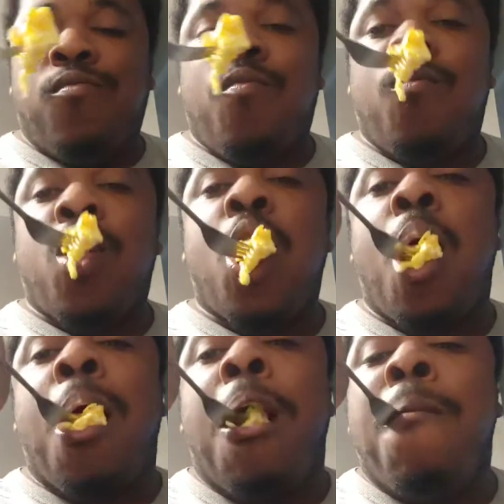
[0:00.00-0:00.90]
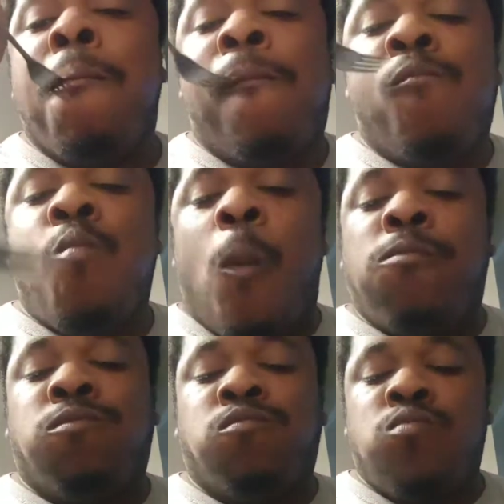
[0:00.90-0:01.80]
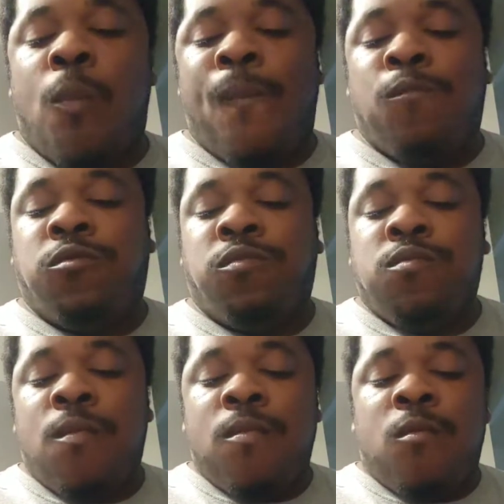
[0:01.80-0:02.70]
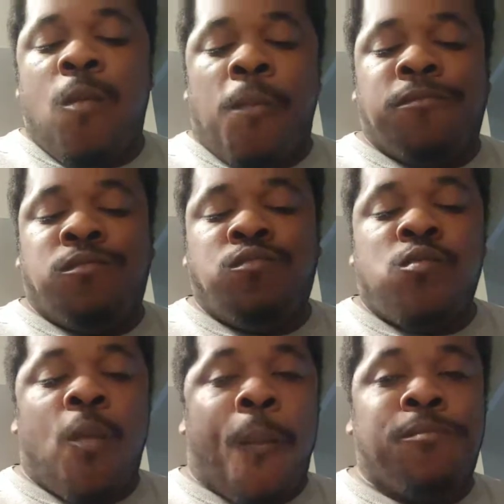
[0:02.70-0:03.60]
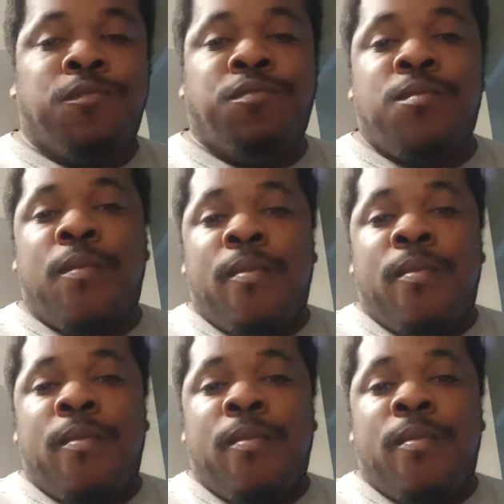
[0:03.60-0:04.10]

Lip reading: do the D-Herbs full body cleanse